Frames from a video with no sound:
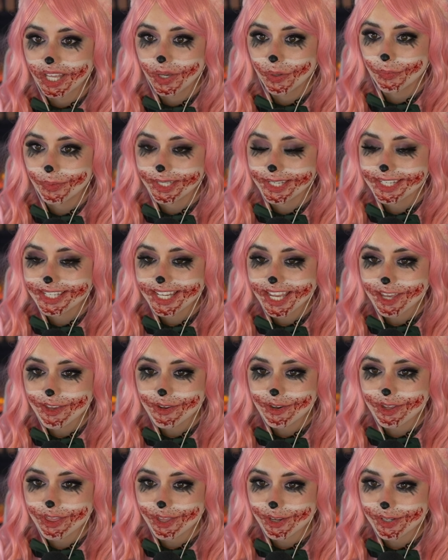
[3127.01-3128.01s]
We need to get you
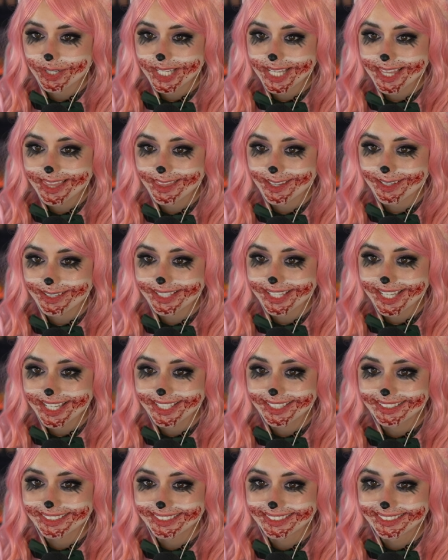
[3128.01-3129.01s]
to
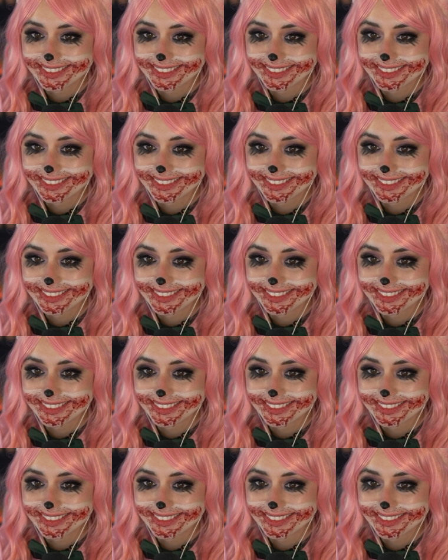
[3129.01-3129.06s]
1313.